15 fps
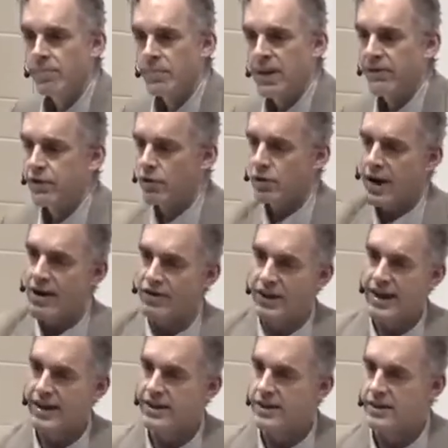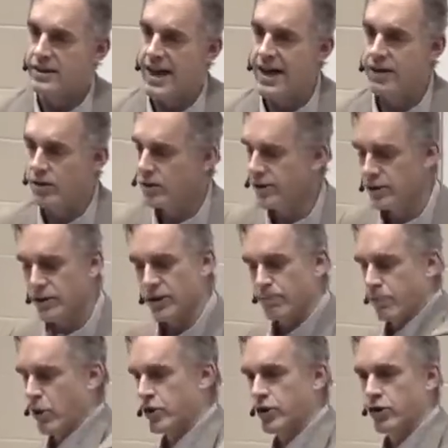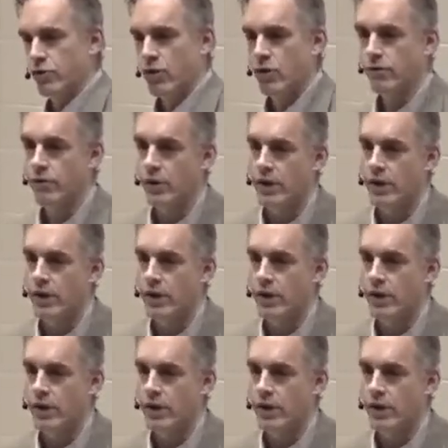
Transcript: if you don't have a leg to stand on, they'll just push you over,